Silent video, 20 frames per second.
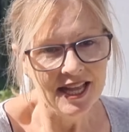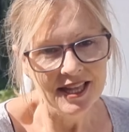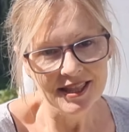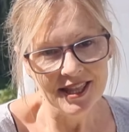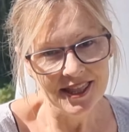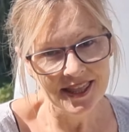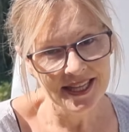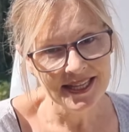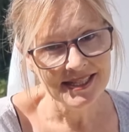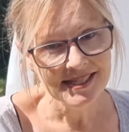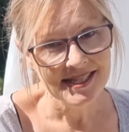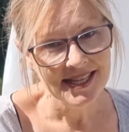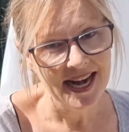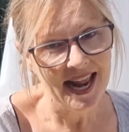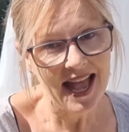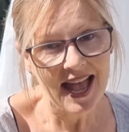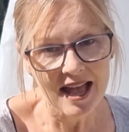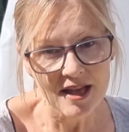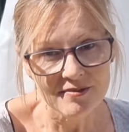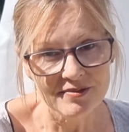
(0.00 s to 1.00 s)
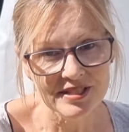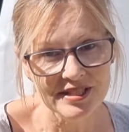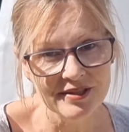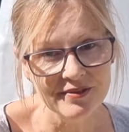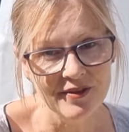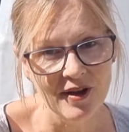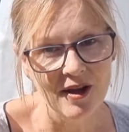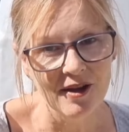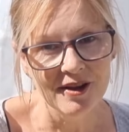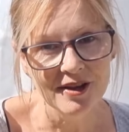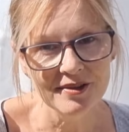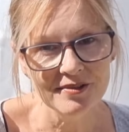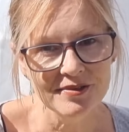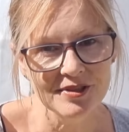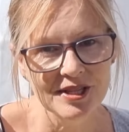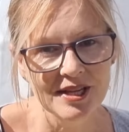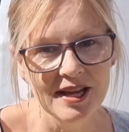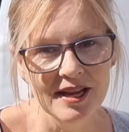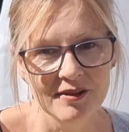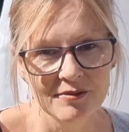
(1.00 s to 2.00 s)
the things that have survived
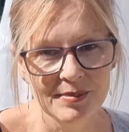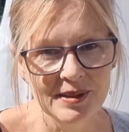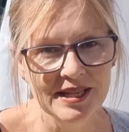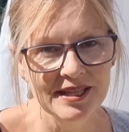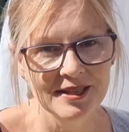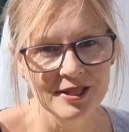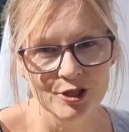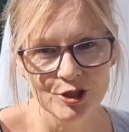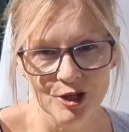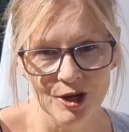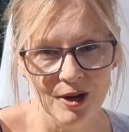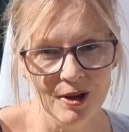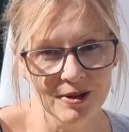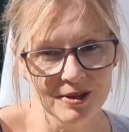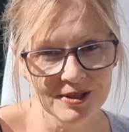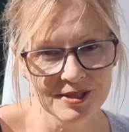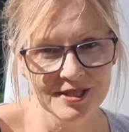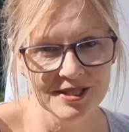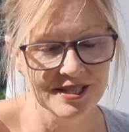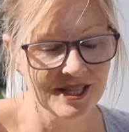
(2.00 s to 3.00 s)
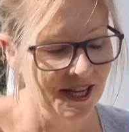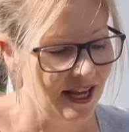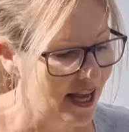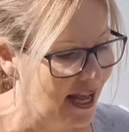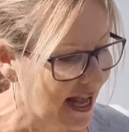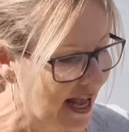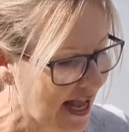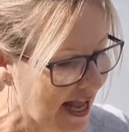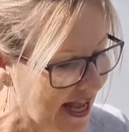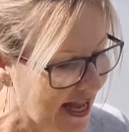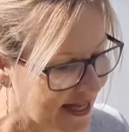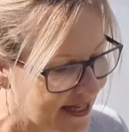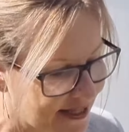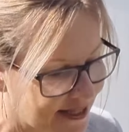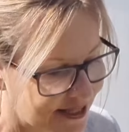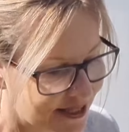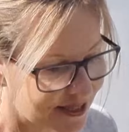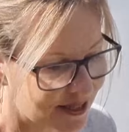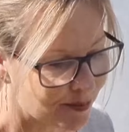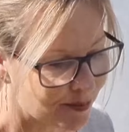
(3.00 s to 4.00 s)
have been the shallots and the